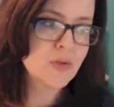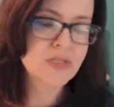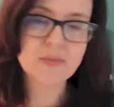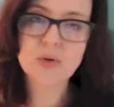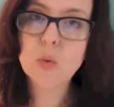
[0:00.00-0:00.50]
with
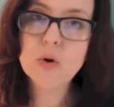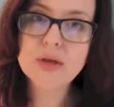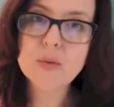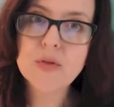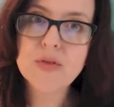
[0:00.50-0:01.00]
someone
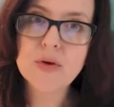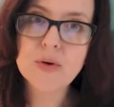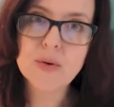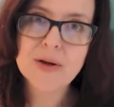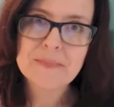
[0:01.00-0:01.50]
working with
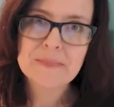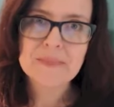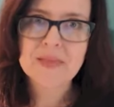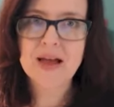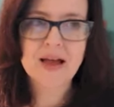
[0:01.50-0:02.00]
you,
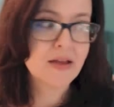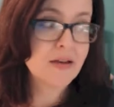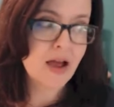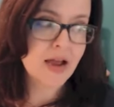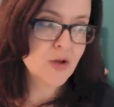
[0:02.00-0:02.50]

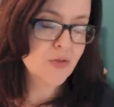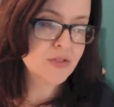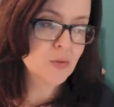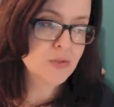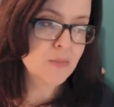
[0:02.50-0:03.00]
and I know
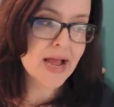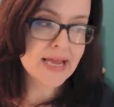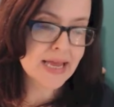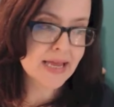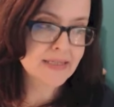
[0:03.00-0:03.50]
this was my
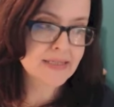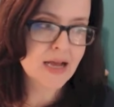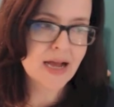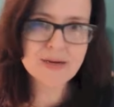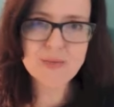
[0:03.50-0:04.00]
case,
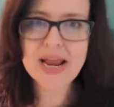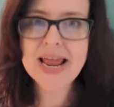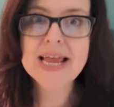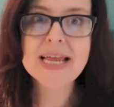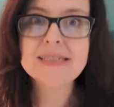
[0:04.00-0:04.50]
I didn't want
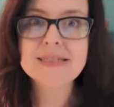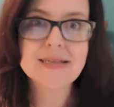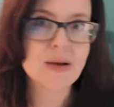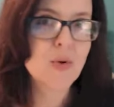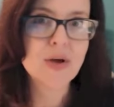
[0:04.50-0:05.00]
to hand
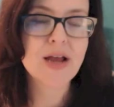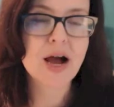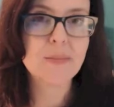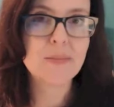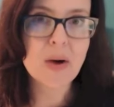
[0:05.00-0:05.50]
someone
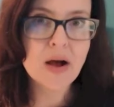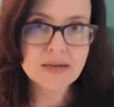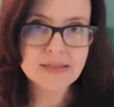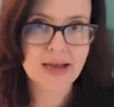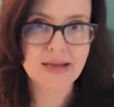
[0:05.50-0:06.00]
a
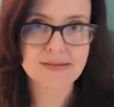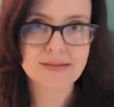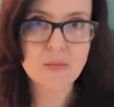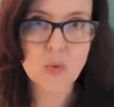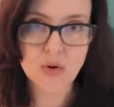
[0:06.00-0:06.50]
podcast the
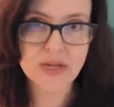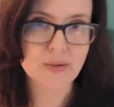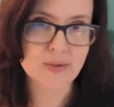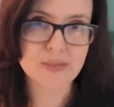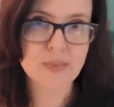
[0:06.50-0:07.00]
morning it
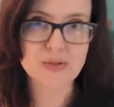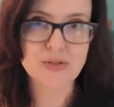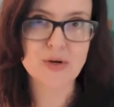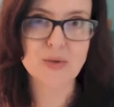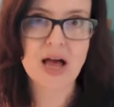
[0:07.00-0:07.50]
was supposed to
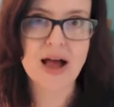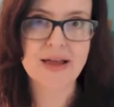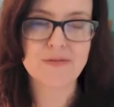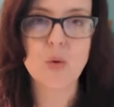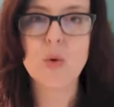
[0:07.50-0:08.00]
go
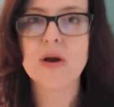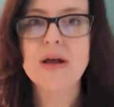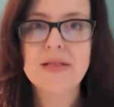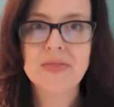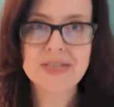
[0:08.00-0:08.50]
live or
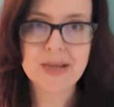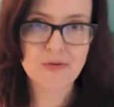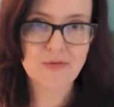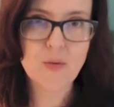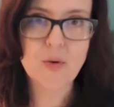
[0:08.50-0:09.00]
the day
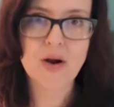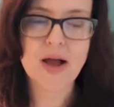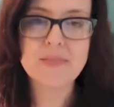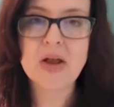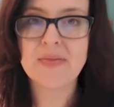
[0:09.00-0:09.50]
before.
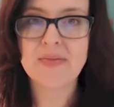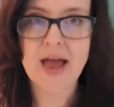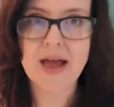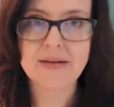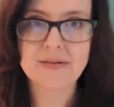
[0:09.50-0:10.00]
I'm not
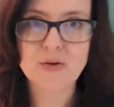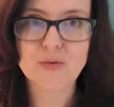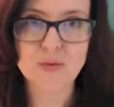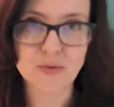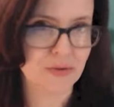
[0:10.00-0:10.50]
that
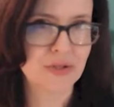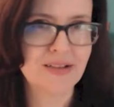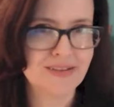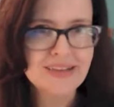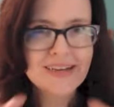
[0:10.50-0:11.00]

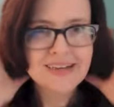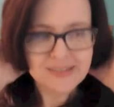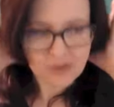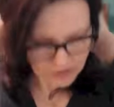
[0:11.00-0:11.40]
cruel. So